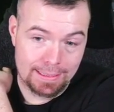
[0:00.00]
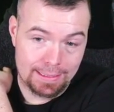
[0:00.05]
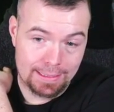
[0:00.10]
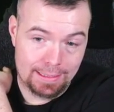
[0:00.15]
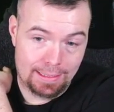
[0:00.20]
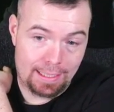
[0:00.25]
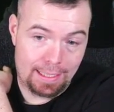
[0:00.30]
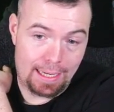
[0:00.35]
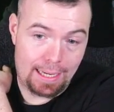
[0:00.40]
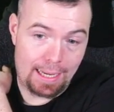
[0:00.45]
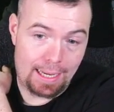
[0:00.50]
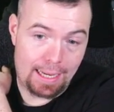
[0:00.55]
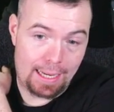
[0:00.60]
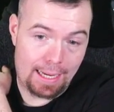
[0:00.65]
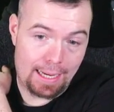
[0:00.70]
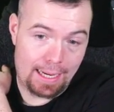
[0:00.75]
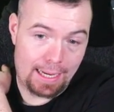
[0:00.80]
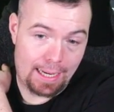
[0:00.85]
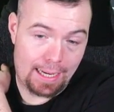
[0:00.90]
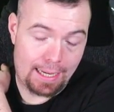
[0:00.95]

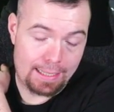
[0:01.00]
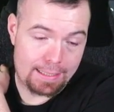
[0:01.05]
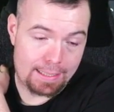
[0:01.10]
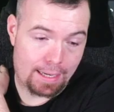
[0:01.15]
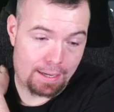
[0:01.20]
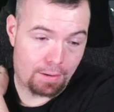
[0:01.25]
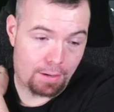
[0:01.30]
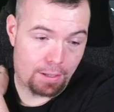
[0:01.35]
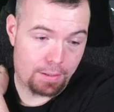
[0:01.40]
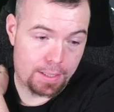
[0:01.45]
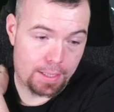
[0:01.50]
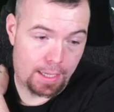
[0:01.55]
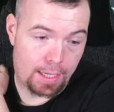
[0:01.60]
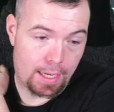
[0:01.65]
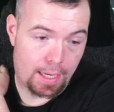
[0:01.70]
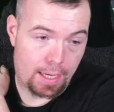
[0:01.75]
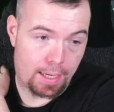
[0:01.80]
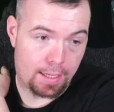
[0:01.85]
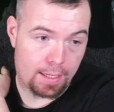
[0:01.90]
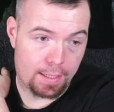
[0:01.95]
Oh
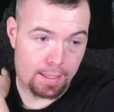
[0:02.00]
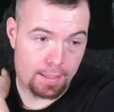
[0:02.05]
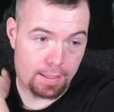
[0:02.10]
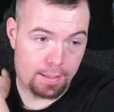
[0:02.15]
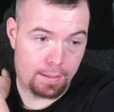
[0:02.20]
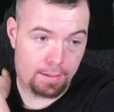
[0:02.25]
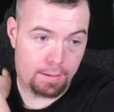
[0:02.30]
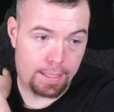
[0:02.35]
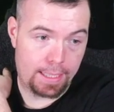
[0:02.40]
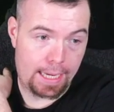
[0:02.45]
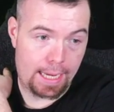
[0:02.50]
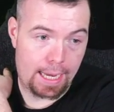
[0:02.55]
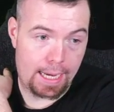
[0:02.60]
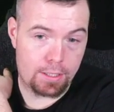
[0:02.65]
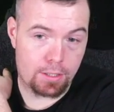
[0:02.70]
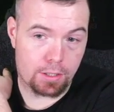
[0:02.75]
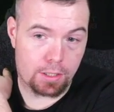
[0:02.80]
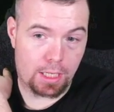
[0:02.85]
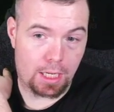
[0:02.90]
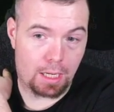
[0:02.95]
dear. Oh yeah,
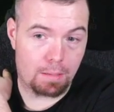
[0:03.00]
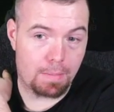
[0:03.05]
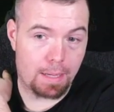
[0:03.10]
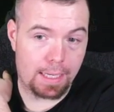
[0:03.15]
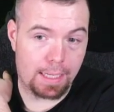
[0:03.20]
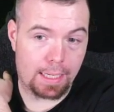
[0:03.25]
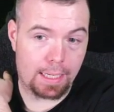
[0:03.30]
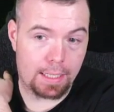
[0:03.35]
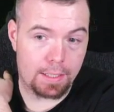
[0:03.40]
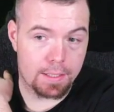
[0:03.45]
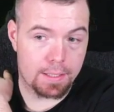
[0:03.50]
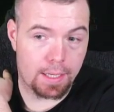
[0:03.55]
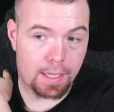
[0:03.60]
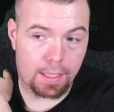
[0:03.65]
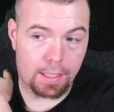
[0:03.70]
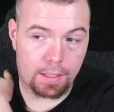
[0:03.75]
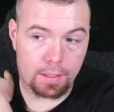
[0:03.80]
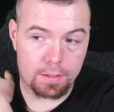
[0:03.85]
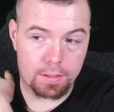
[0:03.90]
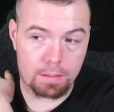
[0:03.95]
just keep making
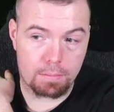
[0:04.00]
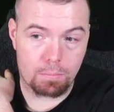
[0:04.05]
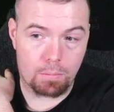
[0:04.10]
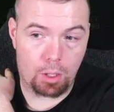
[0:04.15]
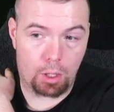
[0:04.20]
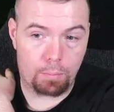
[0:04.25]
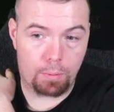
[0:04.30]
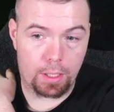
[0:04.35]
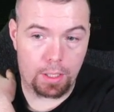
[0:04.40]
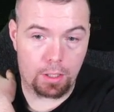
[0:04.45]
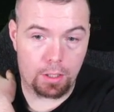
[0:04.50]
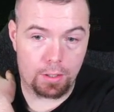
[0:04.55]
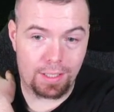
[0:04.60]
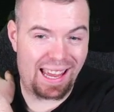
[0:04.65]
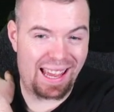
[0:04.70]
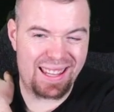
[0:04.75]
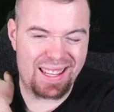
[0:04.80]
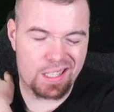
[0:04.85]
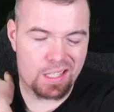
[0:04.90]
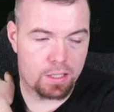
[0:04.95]
stinkers in my opinion.
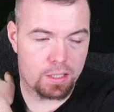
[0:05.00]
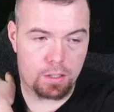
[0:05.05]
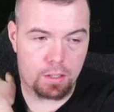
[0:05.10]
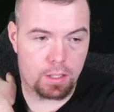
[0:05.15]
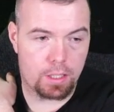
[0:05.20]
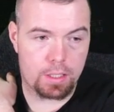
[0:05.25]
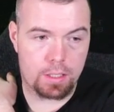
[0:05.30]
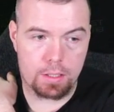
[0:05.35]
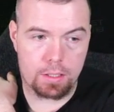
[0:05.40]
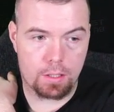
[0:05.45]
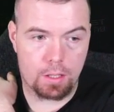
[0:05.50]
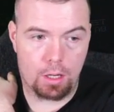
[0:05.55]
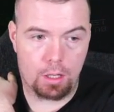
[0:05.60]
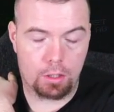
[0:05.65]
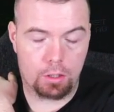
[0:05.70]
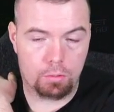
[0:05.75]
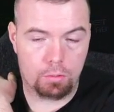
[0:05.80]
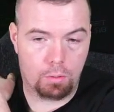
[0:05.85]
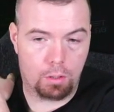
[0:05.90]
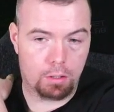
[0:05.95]
Yeah, this is not
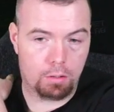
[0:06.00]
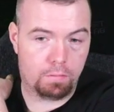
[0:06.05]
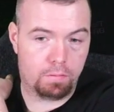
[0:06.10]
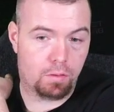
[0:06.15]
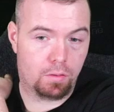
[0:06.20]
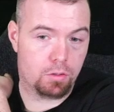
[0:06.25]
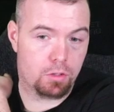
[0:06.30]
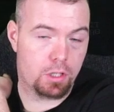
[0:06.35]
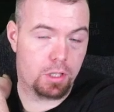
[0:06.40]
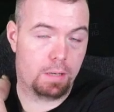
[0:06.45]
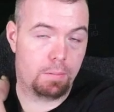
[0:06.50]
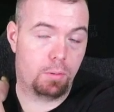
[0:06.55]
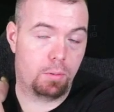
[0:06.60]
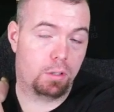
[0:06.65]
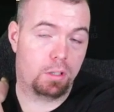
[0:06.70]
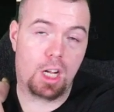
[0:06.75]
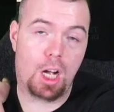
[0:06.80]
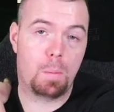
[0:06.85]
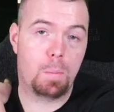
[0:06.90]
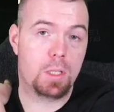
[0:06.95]
a good one, unfortunately.
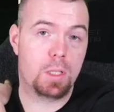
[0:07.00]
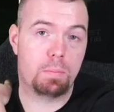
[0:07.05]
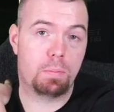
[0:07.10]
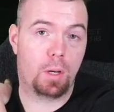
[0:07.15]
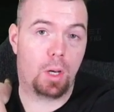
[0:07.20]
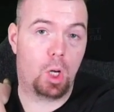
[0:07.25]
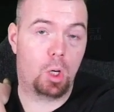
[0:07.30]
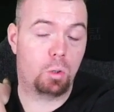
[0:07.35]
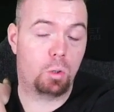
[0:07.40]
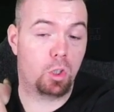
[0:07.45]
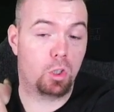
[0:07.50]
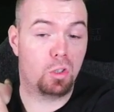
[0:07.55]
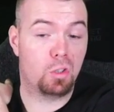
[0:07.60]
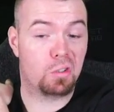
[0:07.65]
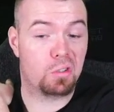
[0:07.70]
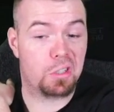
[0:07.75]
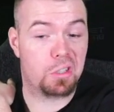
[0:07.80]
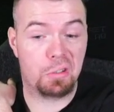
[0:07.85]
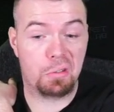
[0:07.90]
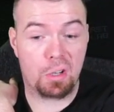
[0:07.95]
But comments below. Good
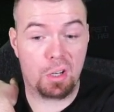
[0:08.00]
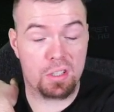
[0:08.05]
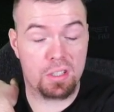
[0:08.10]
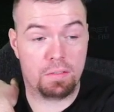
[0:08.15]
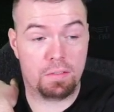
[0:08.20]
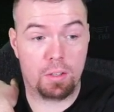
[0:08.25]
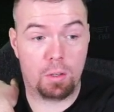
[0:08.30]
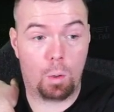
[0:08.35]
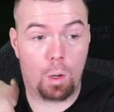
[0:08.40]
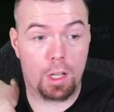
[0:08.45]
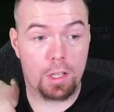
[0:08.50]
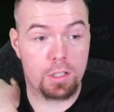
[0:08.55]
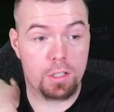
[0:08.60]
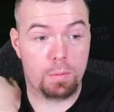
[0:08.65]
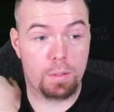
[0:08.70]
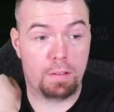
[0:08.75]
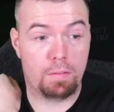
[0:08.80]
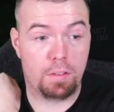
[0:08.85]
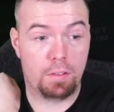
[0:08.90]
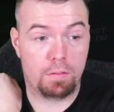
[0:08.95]
luck to you guys if you are
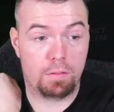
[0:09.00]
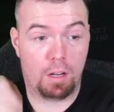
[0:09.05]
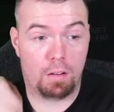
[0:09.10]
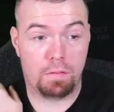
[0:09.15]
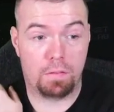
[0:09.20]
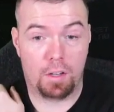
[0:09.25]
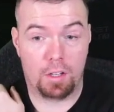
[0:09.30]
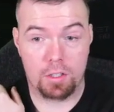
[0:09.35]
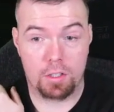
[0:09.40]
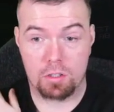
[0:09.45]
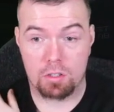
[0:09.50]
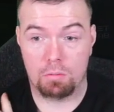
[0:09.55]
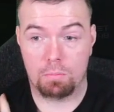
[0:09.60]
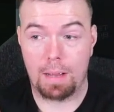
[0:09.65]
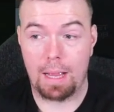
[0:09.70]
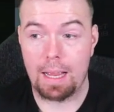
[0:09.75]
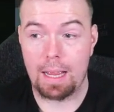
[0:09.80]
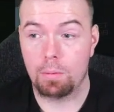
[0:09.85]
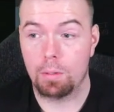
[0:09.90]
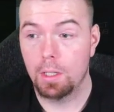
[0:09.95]
doing, if you've got fodder
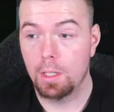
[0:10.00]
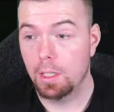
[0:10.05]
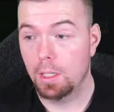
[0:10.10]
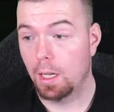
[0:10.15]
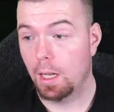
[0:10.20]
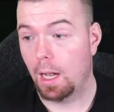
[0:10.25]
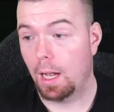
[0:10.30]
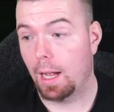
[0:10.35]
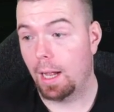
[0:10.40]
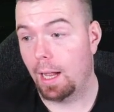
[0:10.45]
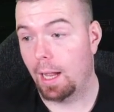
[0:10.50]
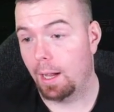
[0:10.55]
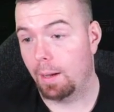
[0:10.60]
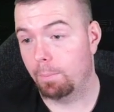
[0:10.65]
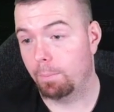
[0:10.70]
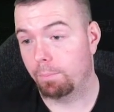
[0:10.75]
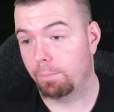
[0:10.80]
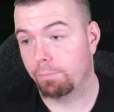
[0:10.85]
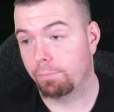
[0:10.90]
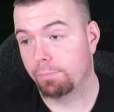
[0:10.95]
somehow.
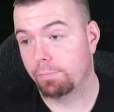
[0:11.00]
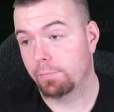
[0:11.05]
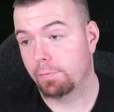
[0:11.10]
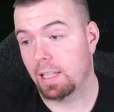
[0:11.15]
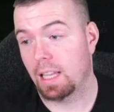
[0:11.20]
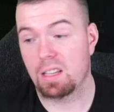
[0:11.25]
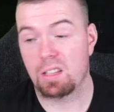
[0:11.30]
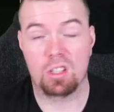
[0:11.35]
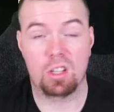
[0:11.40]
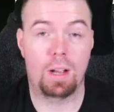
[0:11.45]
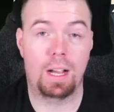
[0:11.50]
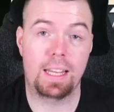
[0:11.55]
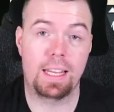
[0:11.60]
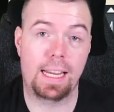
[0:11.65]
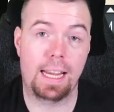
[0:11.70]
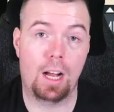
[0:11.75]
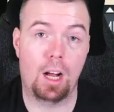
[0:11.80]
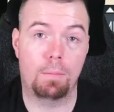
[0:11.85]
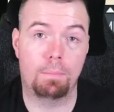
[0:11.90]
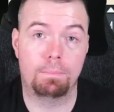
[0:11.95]
Let us know how you
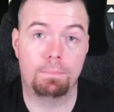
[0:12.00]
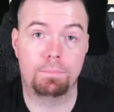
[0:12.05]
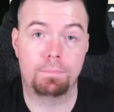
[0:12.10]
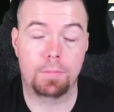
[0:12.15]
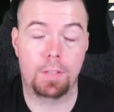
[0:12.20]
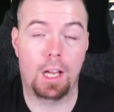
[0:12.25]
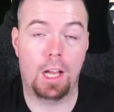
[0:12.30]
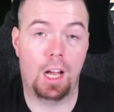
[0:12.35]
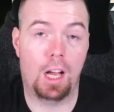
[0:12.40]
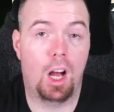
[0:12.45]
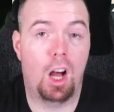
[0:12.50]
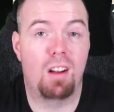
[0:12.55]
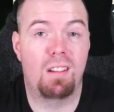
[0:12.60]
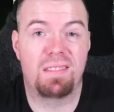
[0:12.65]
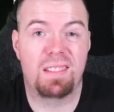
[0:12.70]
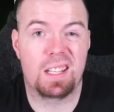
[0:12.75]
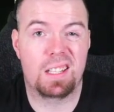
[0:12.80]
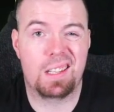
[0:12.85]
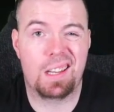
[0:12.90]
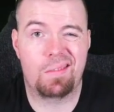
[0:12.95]
get on.
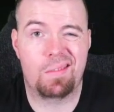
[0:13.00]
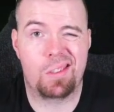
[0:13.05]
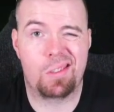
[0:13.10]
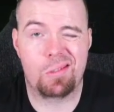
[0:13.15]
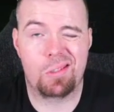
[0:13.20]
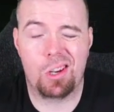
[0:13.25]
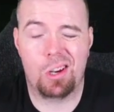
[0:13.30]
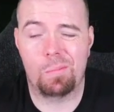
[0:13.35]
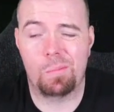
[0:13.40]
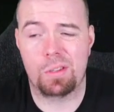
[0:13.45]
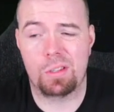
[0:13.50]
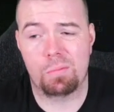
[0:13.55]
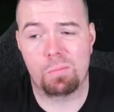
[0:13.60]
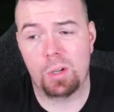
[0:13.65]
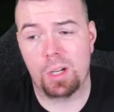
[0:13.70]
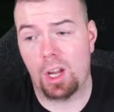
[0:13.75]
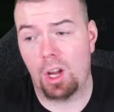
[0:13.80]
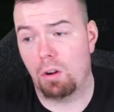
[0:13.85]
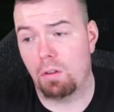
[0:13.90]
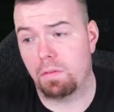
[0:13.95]
Hopefully I saved you some time and some
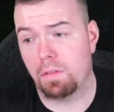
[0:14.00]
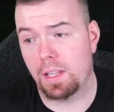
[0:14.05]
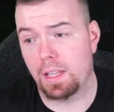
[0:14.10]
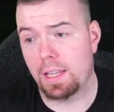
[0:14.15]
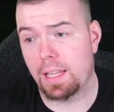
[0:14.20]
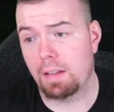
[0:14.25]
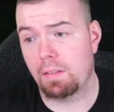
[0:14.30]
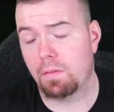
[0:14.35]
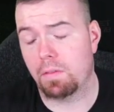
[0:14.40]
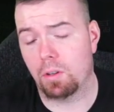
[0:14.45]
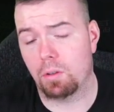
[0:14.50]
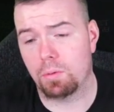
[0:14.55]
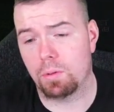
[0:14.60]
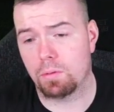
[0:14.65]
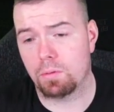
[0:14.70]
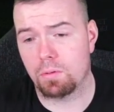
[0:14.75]
money. Hopefully the info